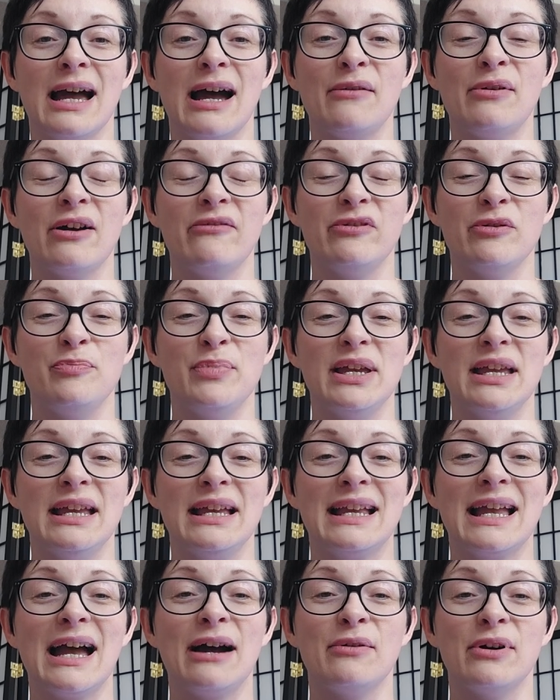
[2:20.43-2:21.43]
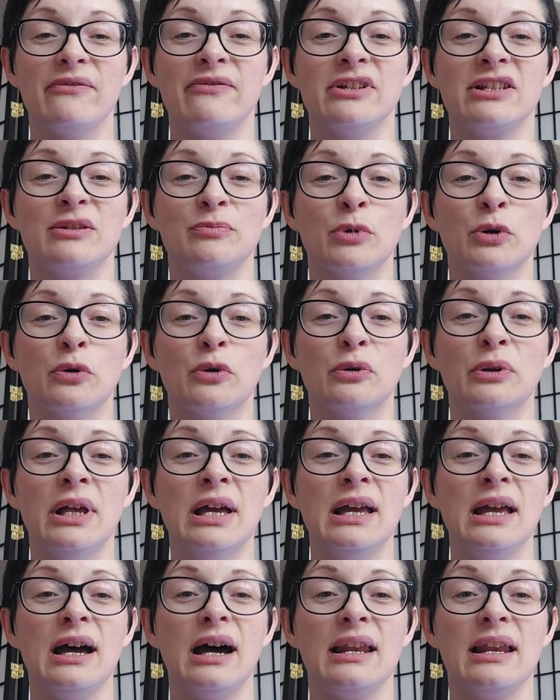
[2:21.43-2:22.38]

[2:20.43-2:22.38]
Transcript: however big, however small.